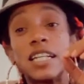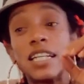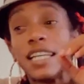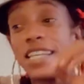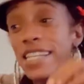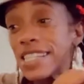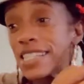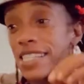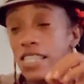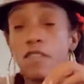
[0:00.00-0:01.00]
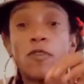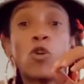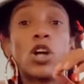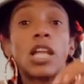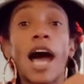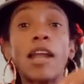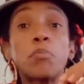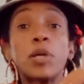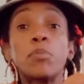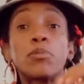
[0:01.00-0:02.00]
easy for a lot of
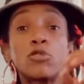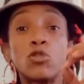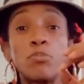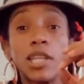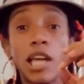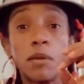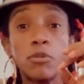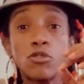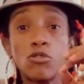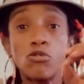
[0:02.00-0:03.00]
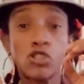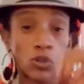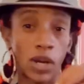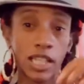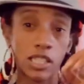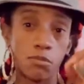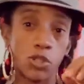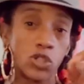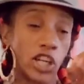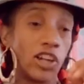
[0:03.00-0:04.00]
people to be able to
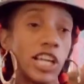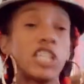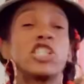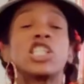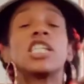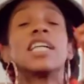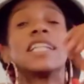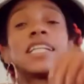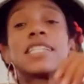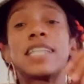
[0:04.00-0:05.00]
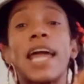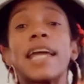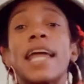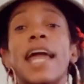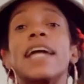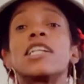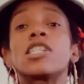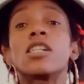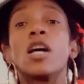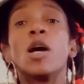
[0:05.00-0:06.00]
transmute their energy in this day and
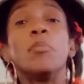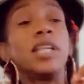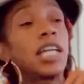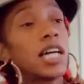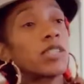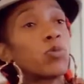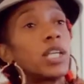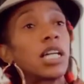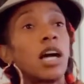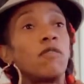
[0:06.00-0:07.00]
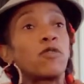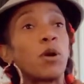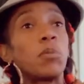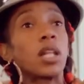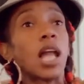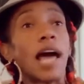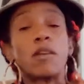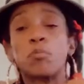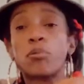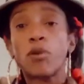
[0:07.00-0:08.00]
age because we come from a lot
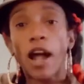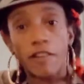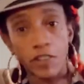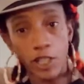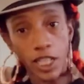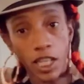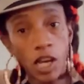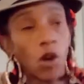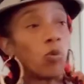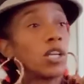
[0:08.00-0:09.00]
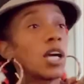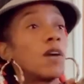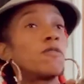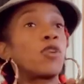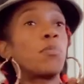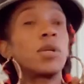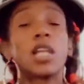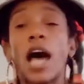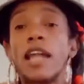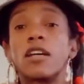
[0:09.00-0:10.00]
of poverty. We come from a
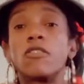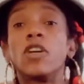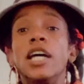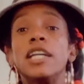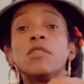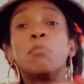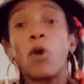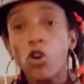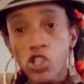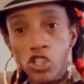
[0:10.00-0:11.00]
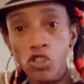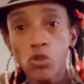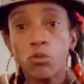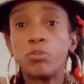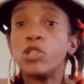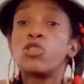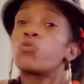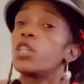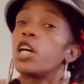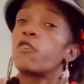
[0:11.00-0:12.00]
lot of emotional abuse.
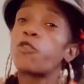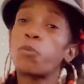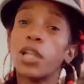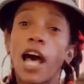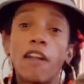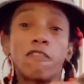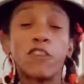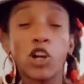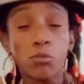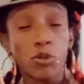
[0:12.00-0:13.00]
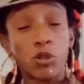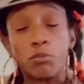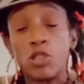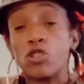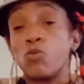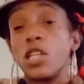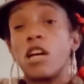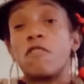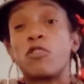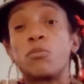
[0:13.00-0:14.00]
We come from a lot of verbal abuse. We
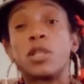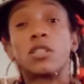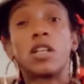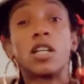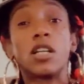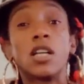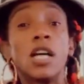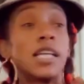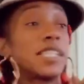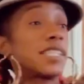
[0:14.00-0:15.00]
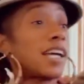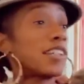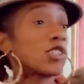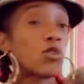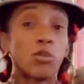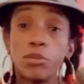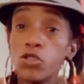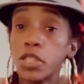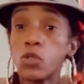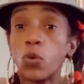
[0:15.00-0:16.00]
come from a, a sexual
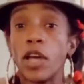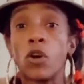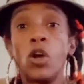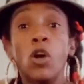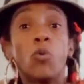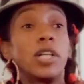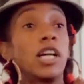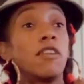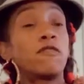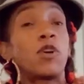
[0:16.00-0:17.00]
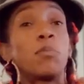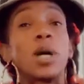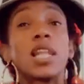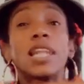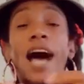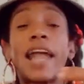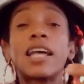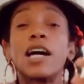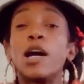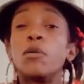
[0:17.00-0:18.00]
abuse as well. We come from a lot
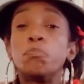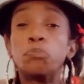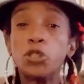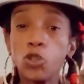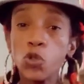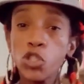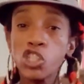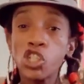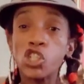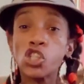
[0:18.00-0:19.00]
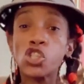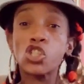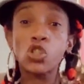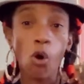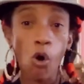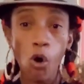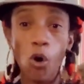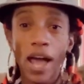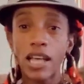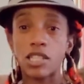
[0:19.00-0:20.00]
of abuse to the soul
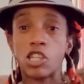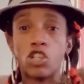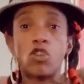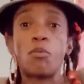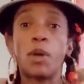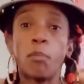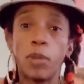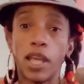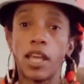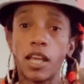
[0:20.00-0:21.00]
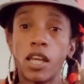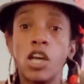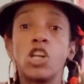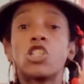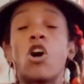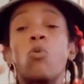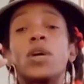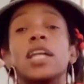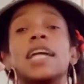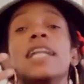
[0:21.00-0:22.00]
as a human being. So
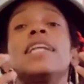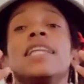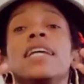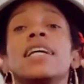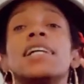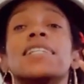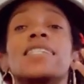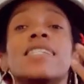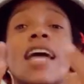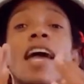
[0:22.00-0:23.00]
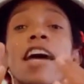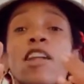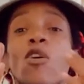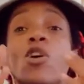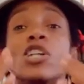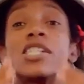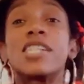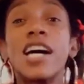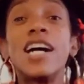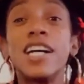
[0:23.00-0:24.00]
when anything is said or
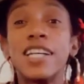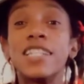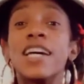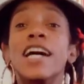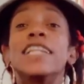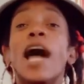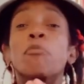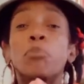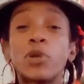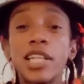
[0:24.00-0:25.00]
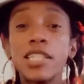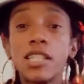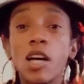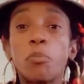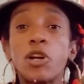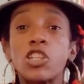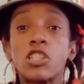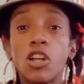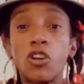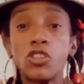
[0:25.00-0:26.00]
done that brings up a
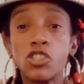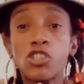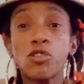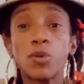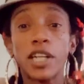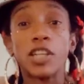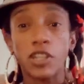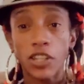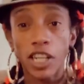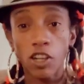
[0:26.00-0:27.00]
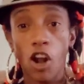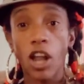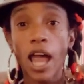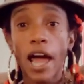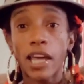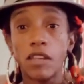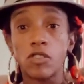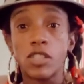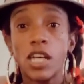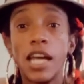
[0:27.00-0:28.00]
certain trigger in our
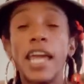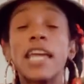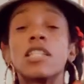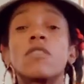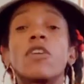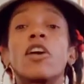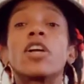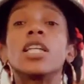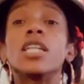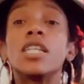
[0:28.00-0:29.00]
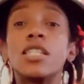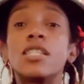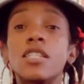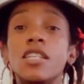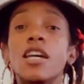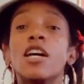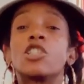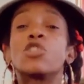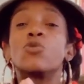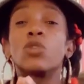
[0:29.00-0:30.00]
lives, it is very easy
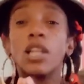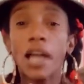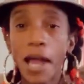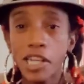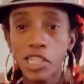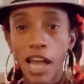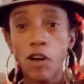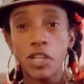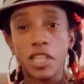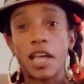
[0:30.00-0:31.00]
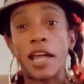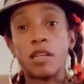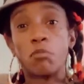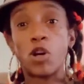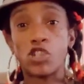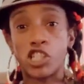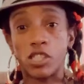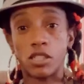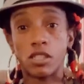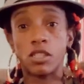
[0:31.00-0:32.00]
to lash out in that emotion.